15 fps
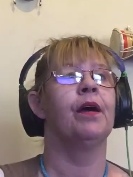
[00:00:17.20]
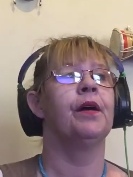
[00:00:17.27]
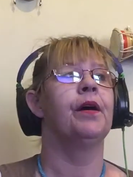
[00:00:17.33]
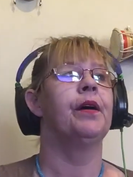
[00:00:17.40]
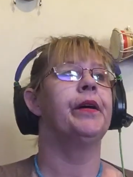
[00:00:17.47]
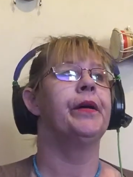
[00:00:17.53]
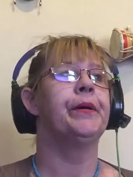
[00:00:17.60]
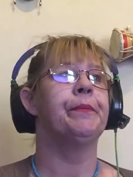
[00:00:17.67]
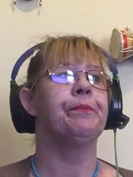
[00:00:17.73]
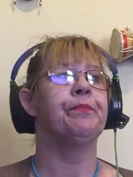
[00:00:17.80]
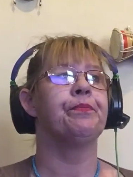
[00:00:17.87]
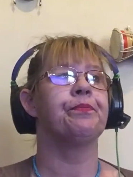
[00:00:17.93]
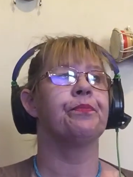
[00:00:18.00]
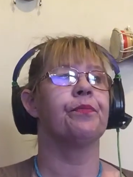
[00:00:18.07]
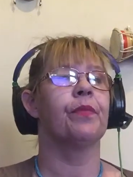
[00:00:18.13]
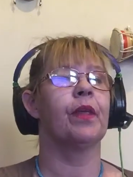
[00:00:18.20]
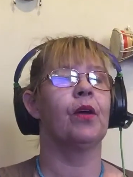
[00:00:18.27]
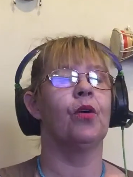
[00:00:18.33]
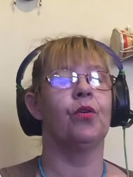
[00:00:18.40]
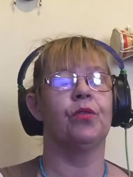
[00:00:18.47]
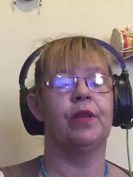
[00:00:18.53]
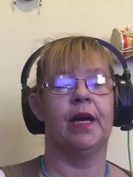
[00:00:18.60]
or
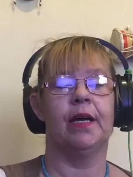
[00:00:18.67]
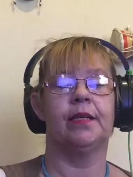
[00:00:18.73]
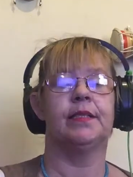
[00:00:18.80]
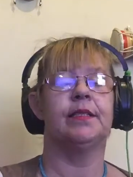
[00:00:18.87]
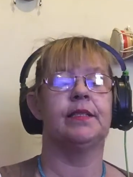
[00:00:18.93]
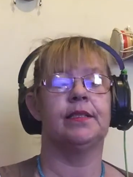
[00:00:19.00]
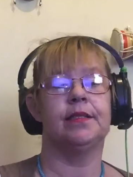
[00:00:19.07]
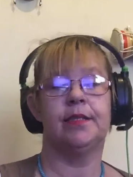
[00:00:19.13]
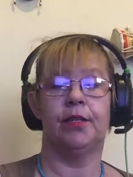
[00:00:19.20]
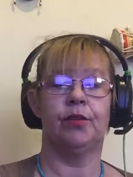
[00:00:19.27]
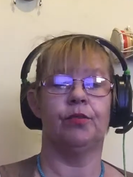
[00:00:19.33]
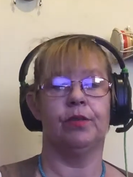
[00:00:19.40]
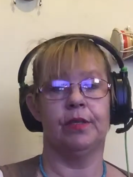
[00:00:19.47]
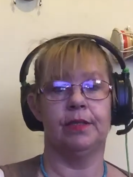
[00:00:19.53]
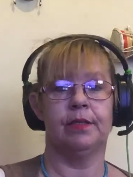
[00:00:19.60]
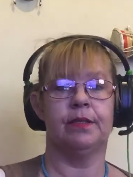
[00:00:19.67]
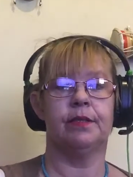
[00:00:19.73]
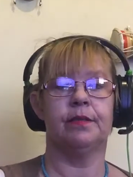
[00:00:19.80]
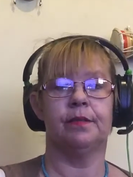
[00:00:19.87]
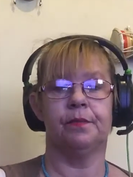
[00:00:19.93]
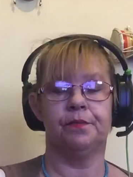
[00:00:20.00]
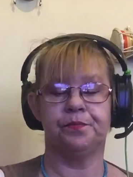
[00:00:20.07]
that series
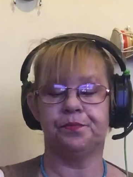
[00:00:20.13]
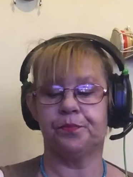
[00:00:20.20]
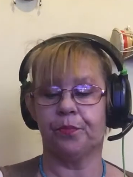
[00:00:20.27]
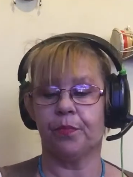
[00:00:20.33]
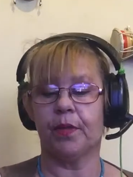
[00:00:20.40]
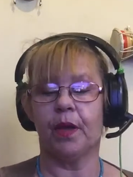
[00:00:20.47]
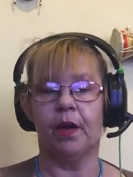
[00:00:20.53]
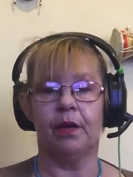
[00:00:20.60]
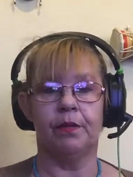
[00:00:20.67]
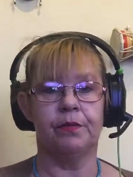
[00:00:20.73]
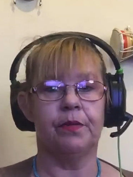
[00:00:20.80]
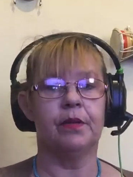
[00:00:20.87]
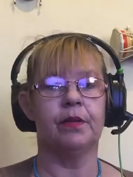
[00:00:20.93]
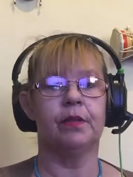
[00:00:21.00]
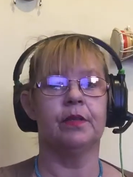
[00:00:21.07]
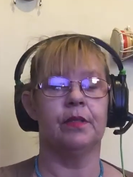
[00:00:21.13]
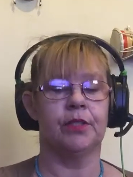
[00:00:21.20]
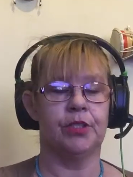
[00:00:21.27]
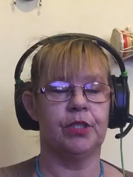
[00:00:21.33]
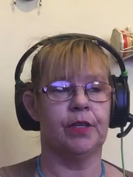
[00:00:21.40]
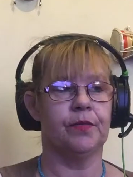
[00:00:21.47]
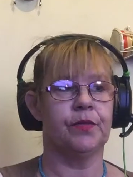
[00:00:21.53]
of The
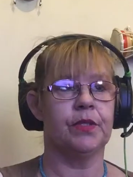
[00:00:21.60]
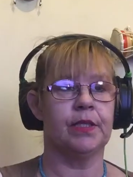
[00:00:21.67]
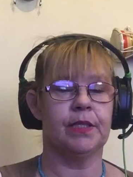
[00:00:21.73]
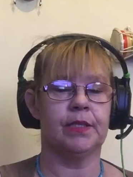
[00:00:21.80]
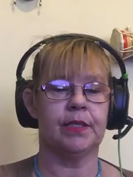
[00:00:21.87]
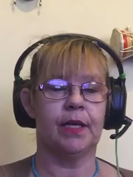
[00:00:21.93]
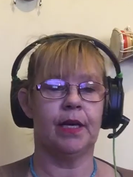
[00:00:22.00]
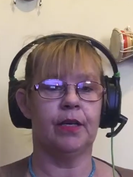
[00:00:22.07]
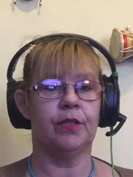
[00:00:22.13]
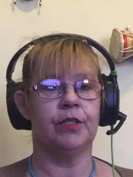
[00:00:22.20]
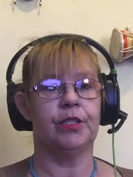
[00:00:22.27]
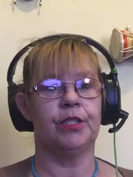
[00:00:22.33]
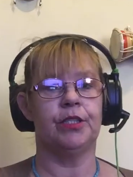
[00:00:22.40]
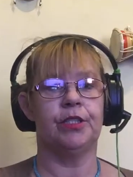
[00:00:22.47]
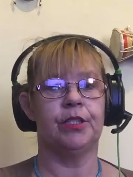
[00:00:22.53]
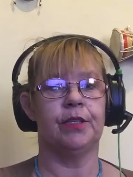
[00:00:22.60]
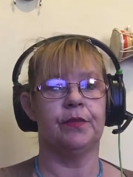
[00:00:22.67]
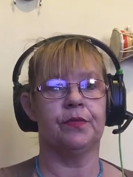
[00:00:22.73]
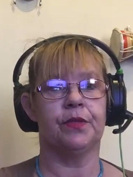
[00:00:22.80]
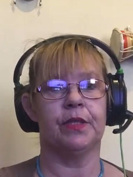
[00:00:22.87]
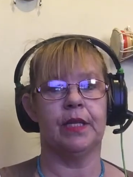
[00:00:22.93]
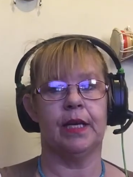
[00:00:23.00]
Shift, this energy
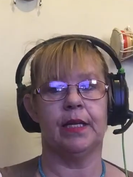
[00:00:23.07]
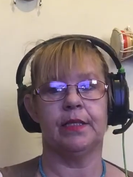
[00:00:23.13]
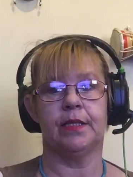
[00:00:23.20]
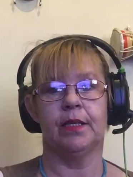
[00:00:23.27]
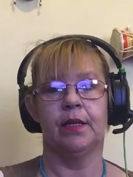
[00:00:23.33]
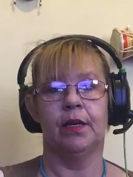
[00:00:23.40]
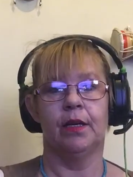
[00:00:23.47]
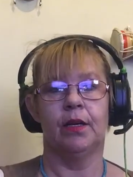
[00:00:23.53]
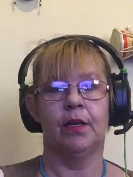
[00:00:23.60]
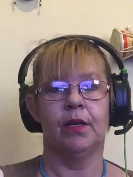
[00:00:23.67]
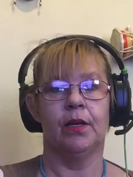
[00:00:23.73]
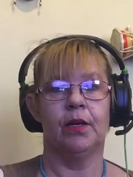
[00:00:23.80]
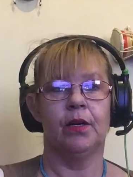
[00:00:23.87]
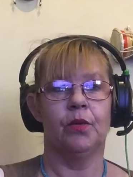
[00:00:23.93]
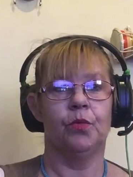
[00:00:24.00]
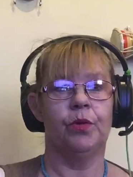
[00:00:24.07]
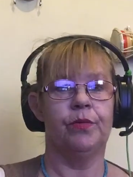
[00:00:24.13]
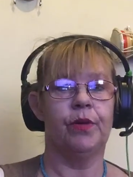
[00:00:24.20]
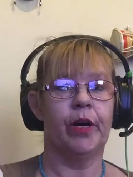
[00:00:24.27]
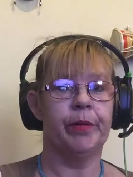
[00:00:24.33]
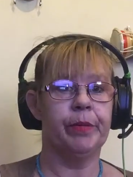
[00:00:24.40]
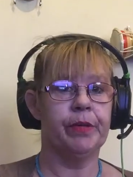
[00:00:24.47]
shift that we've
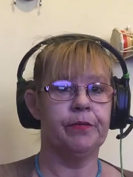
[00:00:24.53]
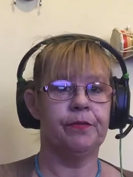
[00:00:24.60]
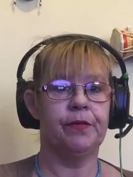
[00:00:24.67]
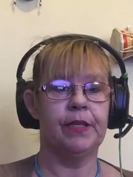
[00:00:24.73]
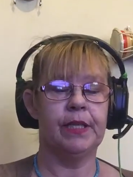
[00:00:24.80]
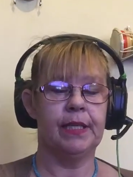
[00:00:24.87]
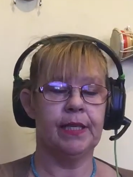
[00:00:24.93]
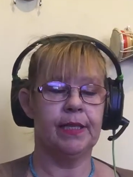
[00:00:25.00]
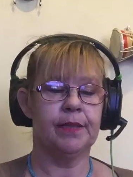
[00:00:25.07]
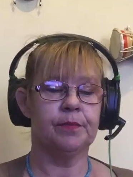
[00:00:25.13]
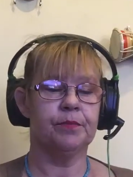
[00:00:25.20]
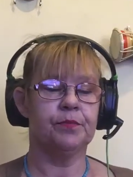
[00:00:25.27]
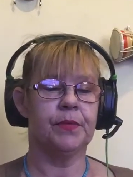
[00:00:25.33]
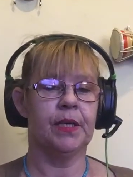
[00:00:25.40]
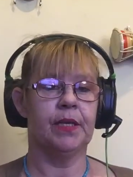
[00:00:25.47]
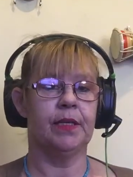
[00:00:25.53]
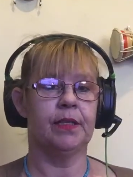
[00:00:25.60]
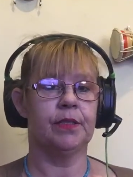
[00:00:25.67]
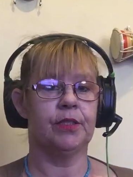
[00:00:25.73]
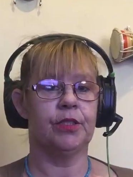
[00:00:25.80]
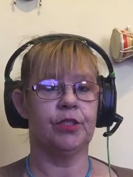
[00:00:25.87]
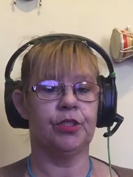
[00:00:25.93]
all been feeling, and
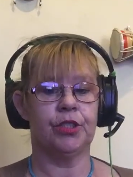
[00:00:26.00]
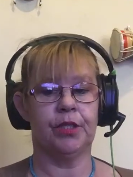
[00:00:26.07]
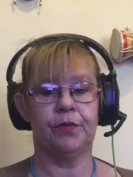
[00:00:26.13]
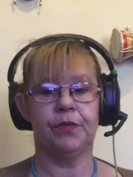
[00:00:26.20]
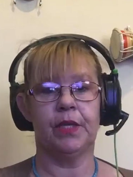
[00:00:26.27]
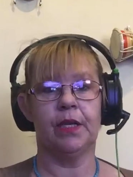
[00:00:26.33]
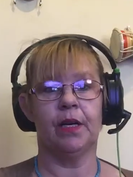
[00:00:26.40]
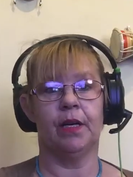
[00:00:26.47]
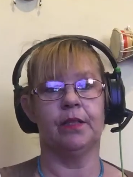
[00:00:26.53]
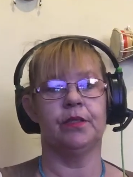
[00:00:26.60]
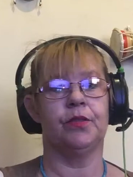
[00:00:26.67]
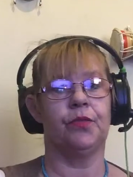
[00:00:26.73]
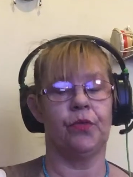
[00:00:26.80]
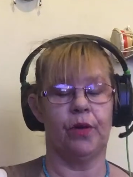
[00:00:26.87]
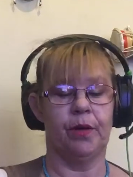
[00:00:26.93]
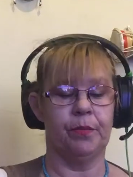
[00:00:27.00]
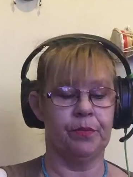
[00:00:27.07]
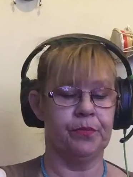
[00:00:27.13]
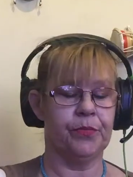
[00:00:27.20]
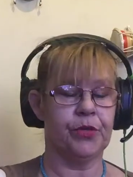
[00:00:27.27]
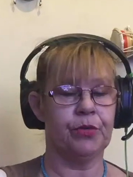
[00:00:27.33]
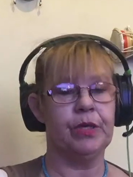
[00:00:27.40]
it's shifting us
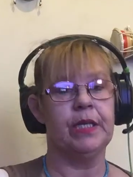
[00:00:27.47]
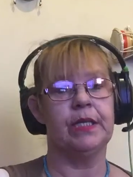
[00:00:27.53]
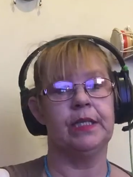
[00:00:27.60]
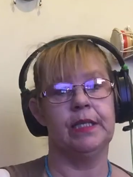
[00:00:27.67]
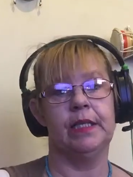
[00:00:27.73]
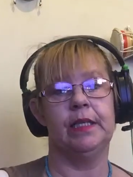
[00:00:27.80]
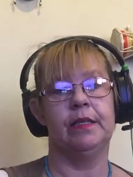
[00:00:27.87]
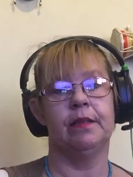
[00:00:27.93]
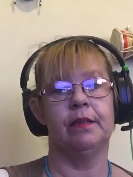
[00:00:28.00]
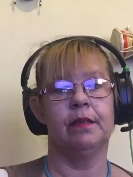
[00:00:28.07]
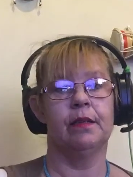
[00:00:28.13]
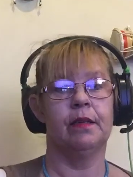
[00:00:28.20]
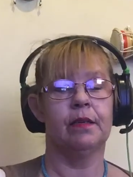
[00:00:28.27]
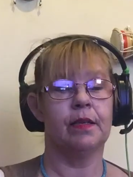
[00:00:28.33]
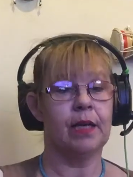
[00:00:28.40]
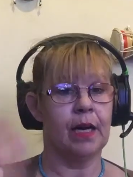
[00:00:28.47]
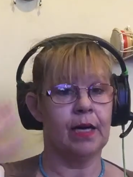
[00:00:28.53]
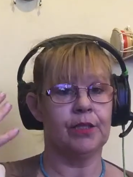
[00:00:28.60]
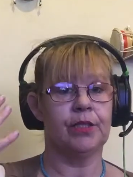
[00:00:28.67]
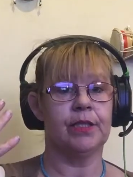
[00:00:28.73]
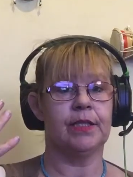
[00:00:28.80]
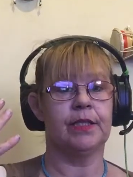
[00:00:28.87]
from 3D
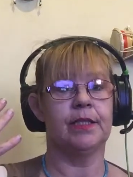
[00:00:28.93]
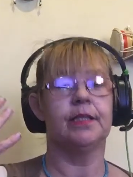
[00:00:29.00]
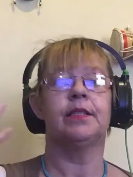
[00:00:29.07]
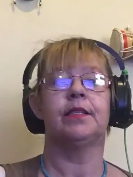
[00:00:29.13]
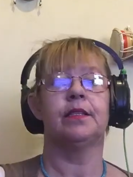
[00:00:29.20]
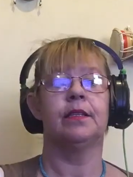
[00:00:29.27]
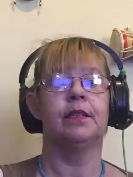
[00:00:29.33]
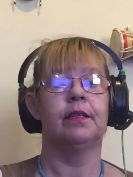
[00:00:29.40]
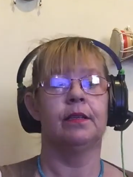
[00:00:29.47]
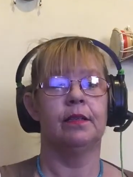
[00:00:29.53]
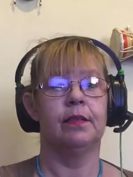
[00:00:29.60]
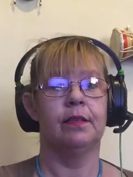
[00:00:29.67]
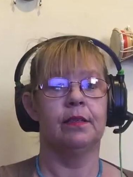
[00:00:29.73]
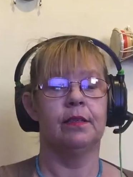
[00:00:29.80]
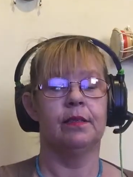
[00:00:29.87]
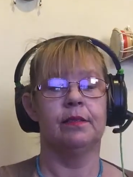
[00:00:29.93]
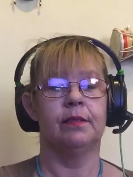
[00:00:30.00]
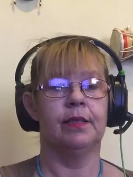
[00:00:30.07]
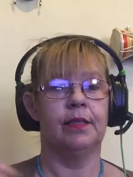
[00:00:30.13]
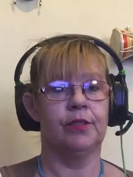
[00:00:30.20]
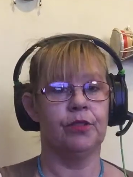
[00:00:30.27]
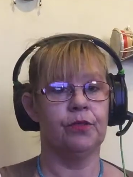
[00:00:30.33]
consciousness
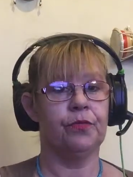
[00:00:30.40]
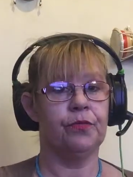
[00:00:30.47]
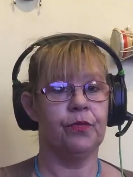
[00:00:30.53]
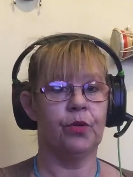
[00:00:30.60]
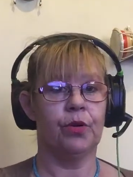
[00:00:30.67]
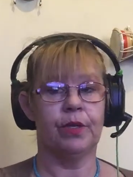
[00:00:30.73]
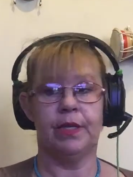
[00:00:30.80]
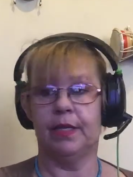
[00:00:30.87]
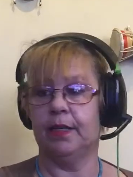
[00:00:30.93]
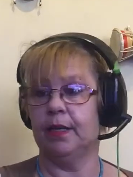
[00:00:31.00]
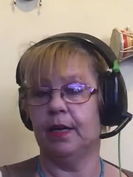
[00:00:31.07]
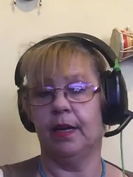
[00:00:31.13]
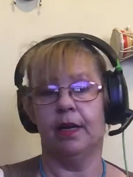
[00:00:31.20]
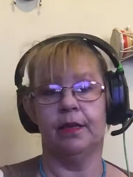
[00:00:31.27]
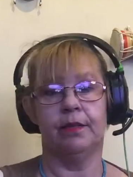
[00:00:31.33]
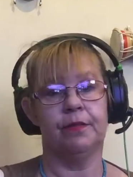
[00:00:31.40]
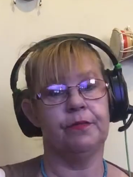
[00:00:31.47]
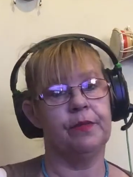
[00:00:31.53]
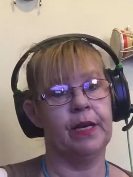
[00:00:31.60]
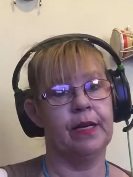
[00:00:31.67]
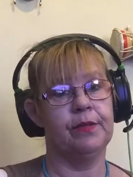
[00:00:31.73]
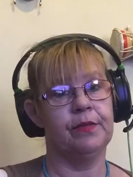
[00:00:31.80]
into 4D and
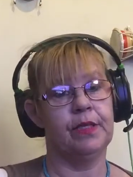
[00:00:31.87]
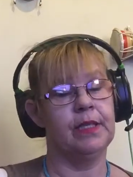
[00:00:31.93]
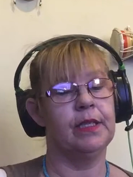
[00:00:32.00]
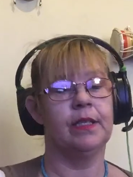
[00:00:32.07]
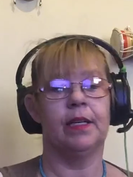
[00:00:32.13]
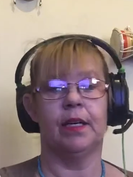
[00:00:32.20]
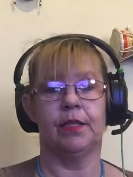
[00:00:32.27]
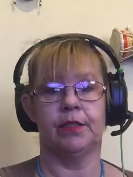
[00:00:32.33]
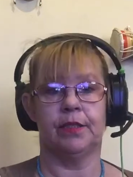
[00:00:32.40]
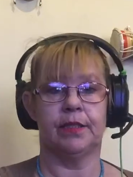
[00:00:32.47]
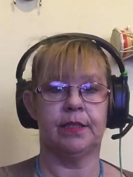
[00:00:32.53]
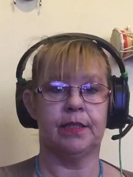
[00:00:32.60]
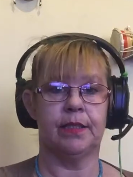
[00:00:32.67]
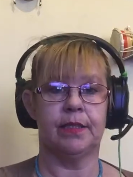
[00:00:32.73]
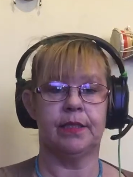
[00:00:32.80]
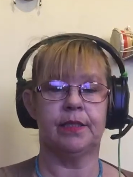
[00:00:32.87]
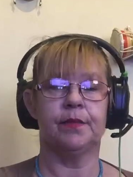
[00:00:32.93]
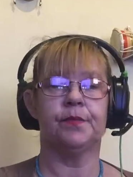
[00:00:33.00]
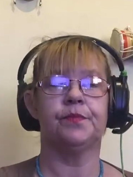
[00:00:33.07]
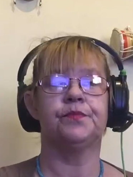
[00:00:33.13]
5D consciousness.